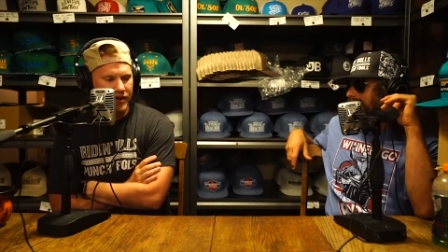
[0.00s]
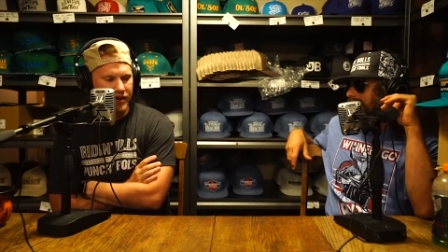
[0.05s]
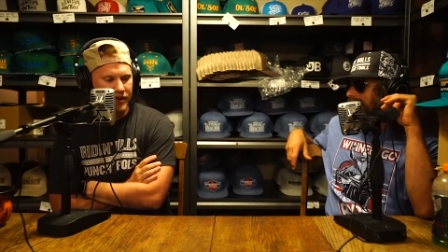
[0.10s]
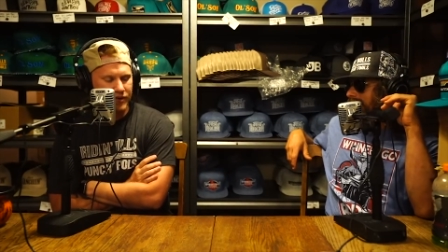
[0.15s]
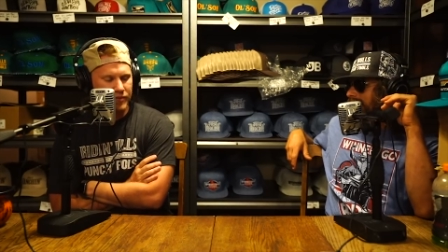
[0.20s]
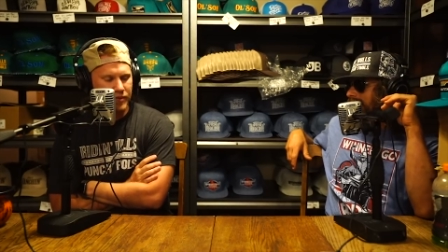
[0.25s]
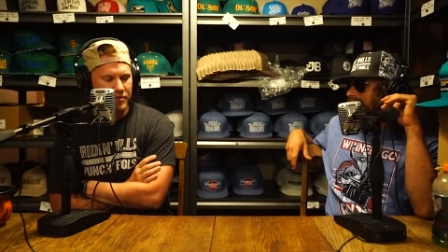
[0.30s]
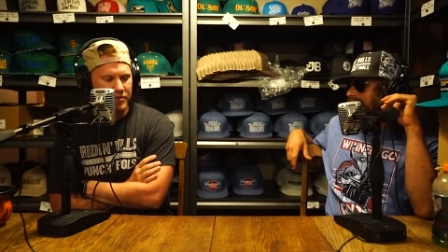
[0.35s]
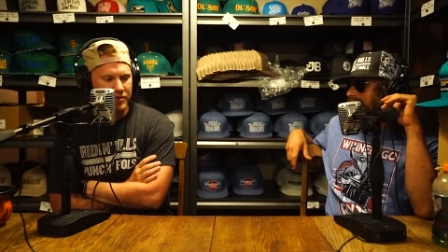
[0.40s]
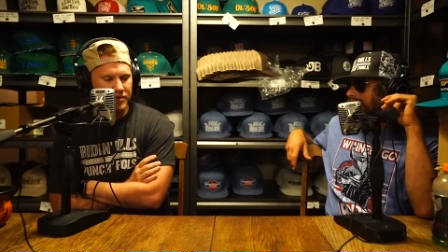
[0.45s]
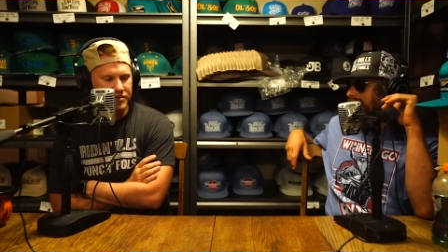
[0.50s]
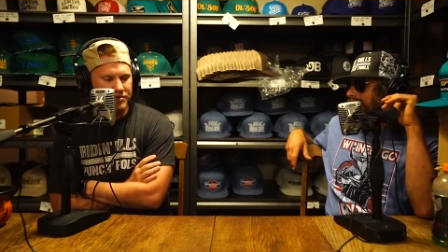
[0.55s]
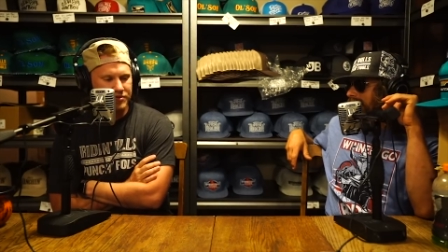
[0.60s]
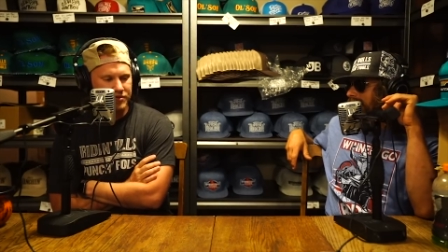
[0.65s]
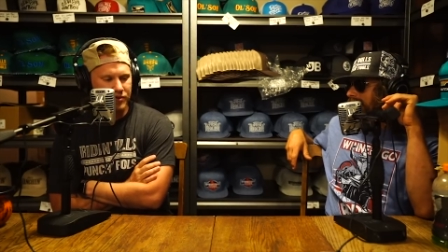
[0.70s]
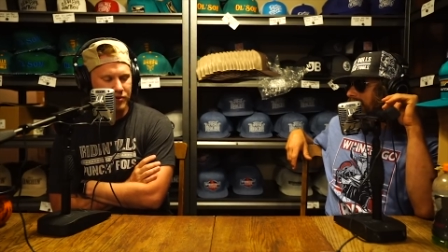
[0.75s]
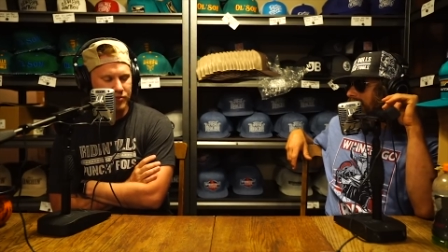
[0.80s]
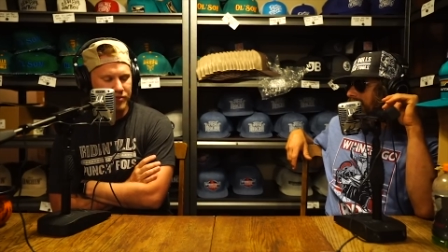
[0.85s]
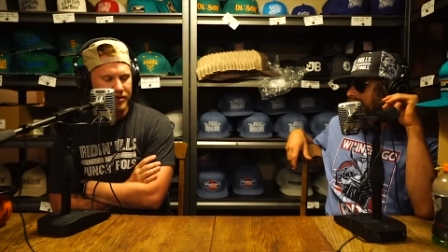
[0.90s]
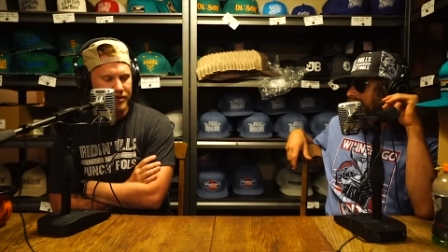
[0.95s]
I remember what you
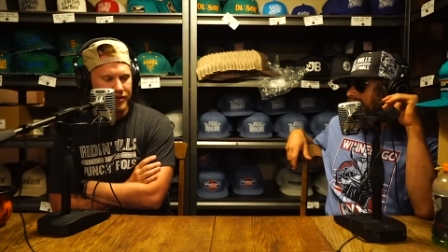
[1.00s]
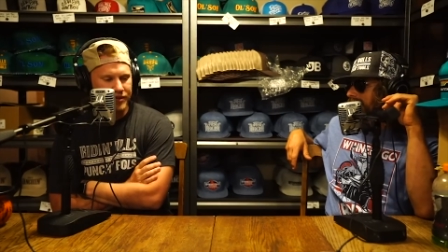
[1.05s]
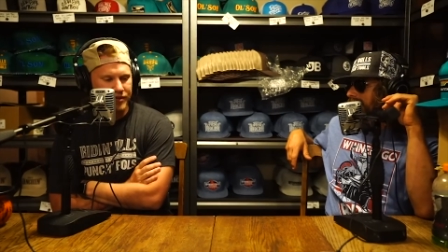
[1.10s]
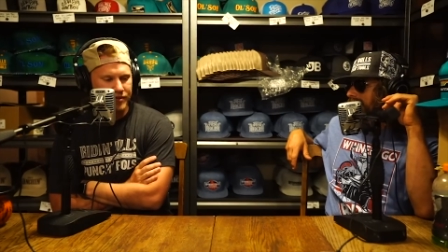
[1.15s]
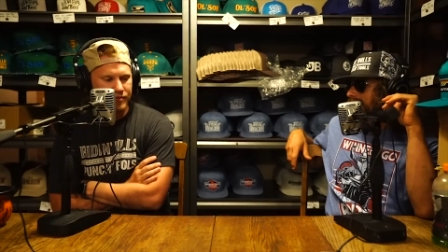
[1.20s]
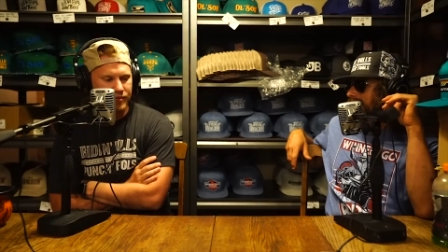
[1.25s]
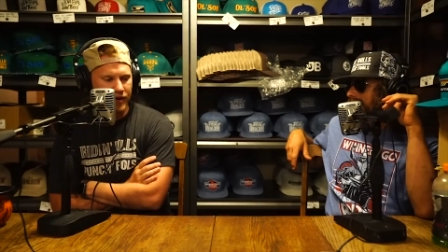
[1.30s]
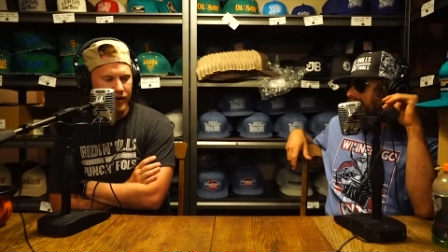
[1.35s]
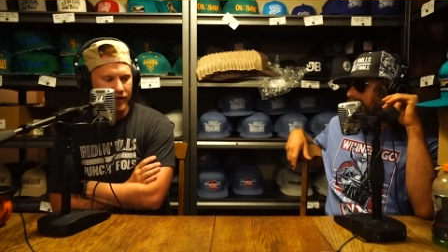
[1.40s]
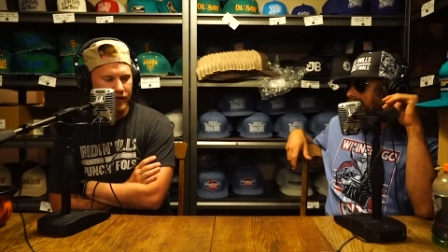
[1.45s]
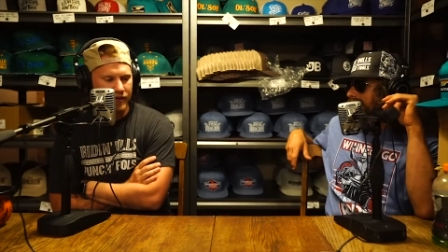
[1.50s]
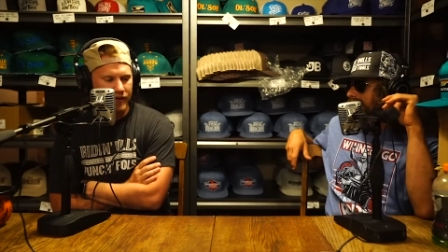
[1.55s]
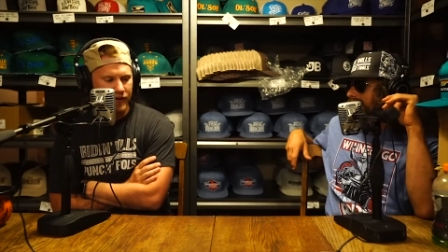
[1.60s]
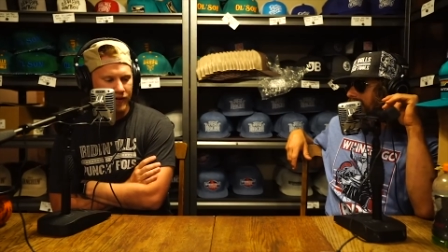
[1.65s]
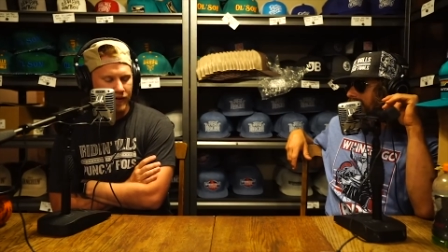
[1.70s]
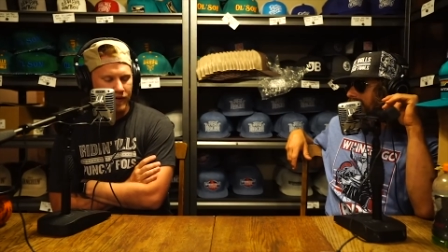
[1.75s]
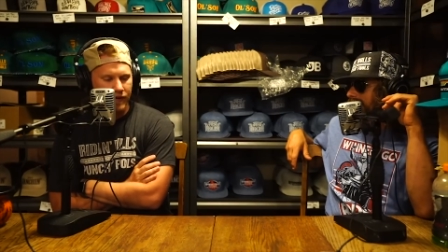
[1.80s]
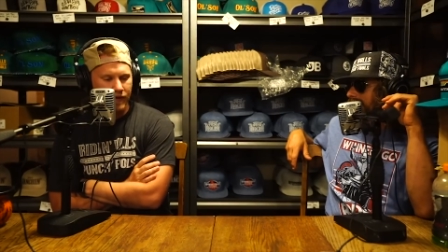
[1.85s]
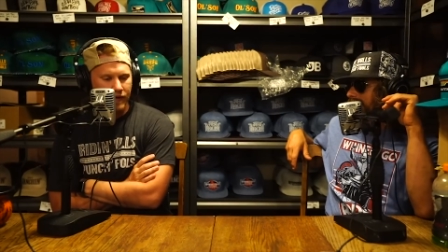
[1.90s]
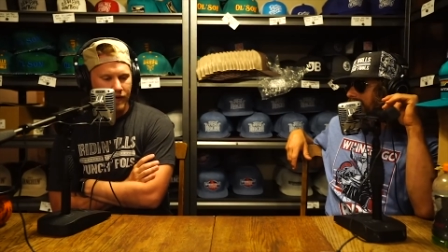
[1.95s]
told me about
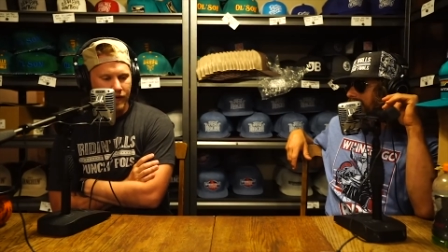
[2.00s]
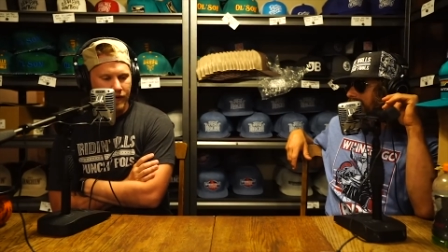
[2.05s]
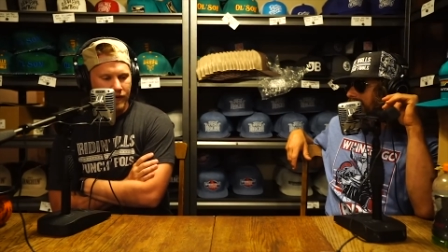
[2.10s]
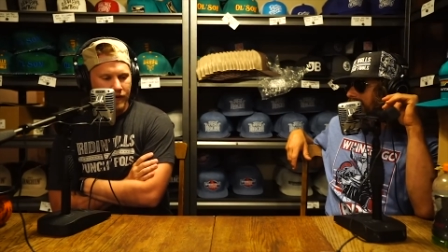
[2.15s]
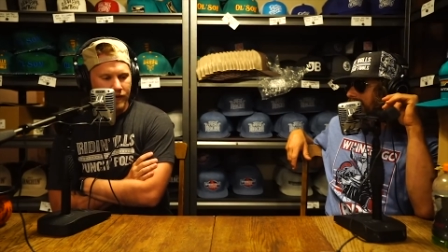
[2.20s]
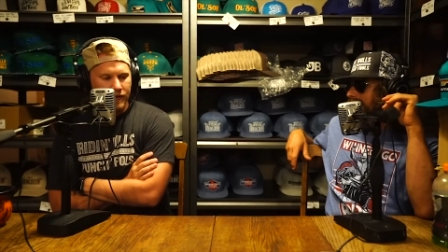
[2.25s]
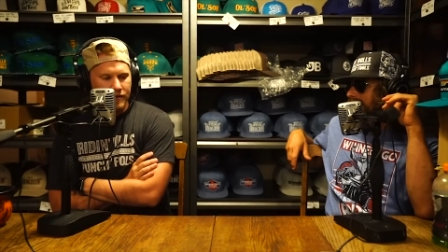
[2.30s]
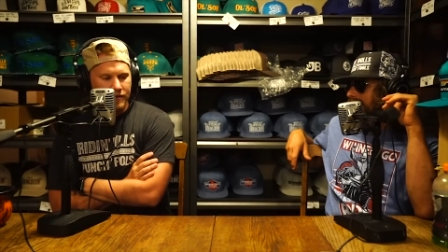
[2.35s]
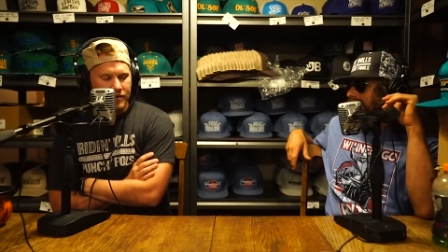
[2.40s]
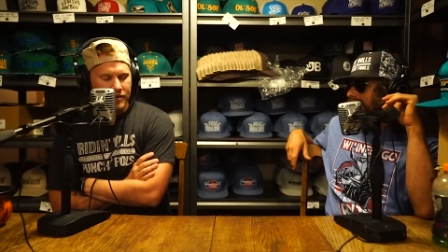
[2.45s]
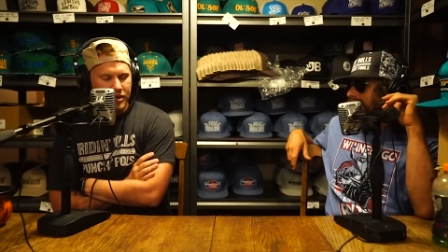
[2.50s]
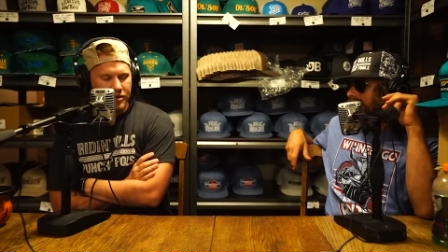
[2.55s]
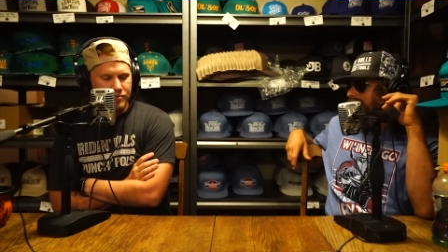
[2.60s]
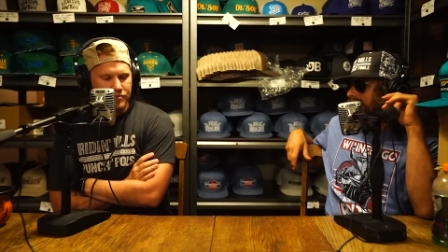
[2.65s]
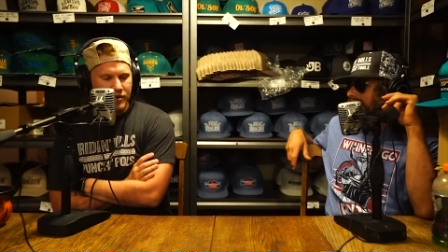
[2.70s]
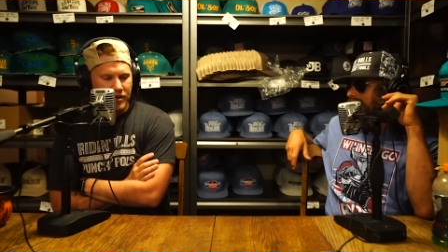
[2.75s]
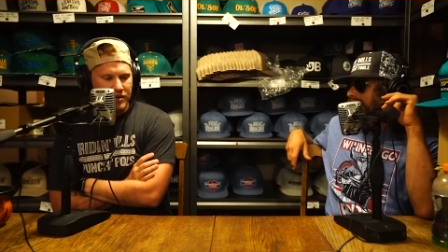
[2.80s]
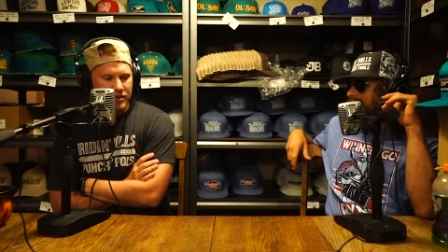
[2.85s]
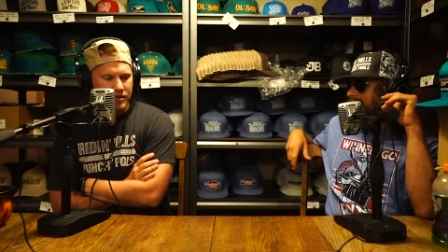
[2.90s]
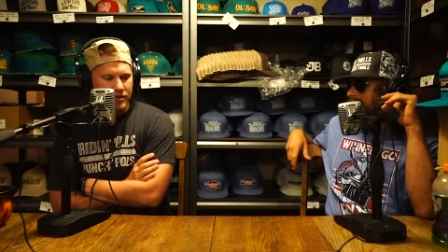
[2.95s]

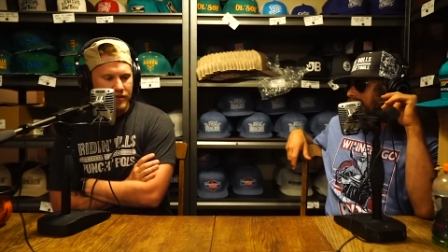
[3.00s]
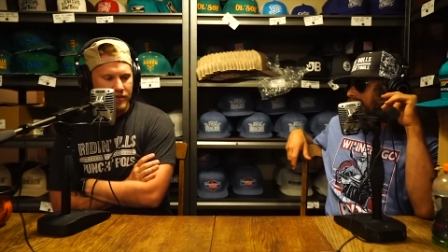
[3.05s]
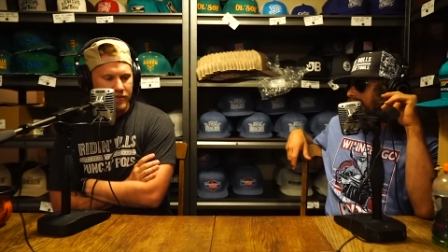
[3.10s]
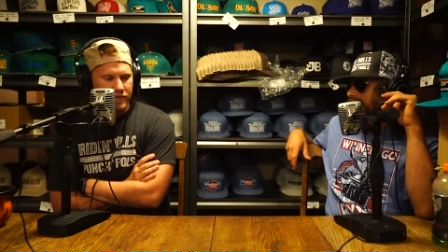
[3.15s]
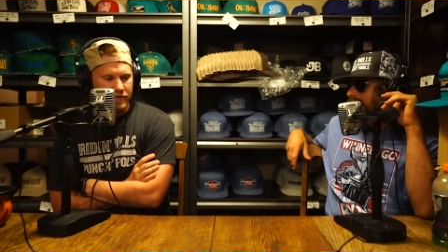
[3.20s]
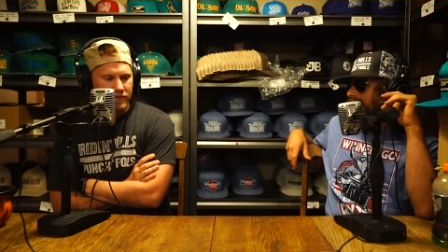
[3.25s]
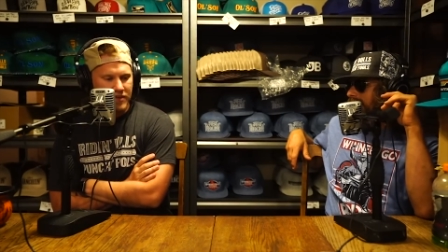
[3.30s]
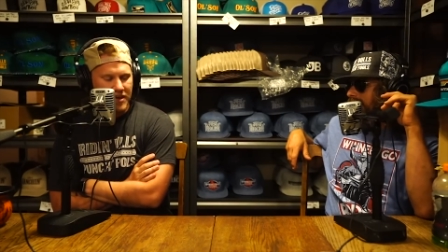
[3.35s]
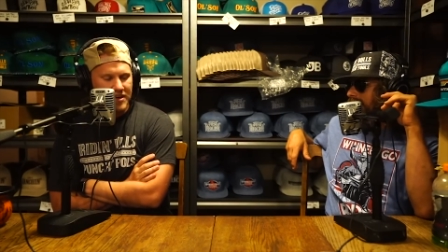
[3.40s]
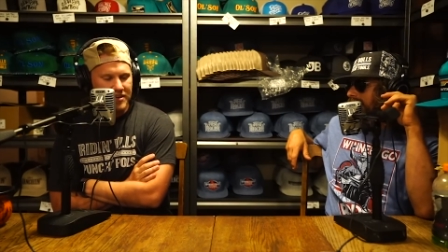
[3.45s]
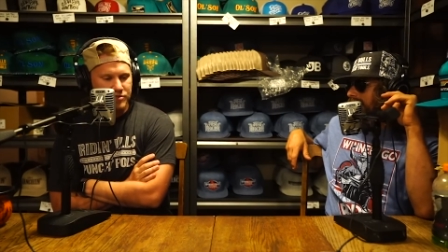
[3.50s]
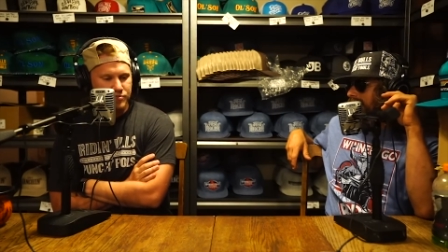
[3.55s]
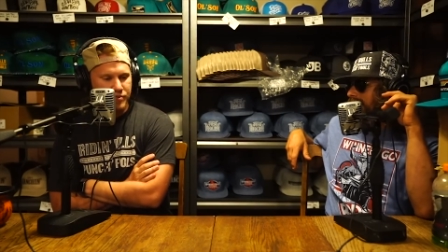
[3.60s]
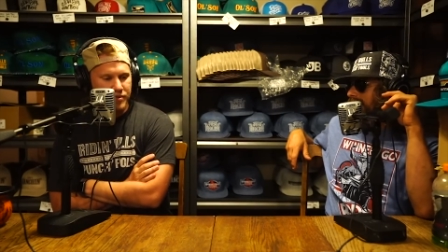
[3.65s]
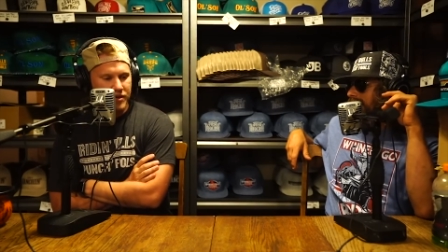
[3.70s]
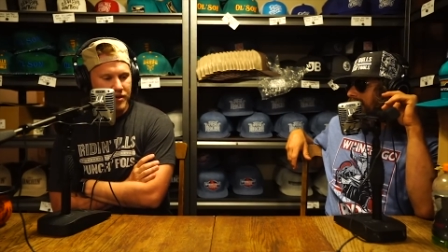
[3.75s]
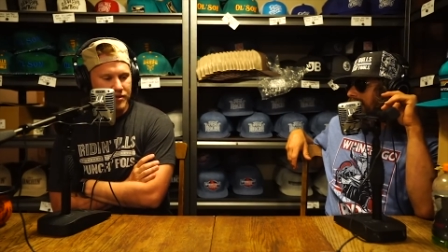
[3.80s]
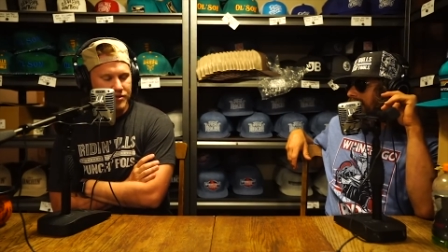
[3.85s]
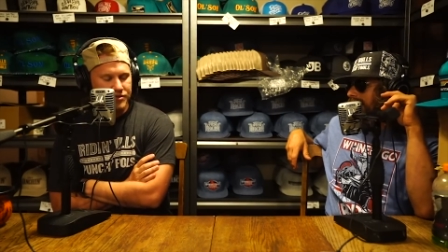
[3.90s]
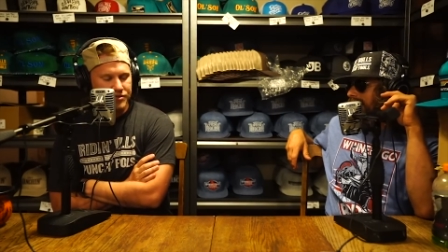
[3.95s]
keeping my legs
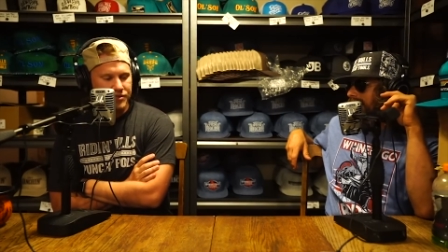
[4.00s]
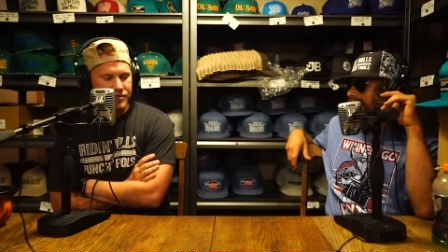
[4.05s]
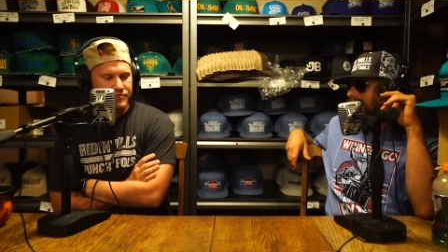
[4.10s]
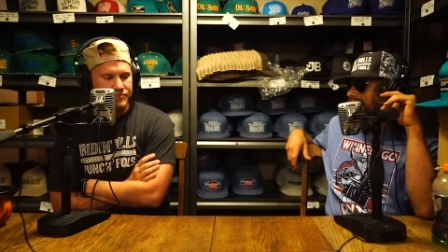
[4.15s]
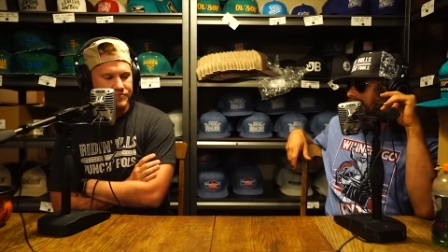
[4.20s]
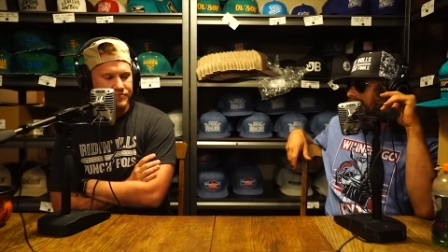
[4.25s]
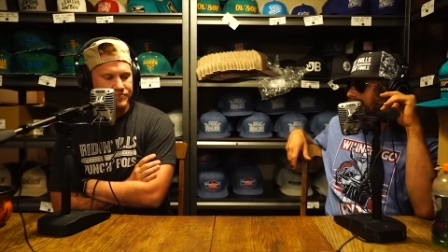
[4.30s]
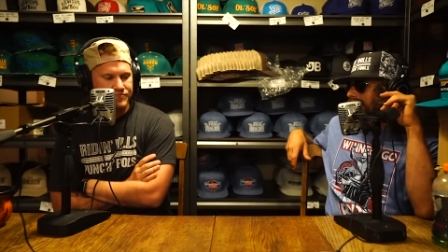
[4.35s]
pinched,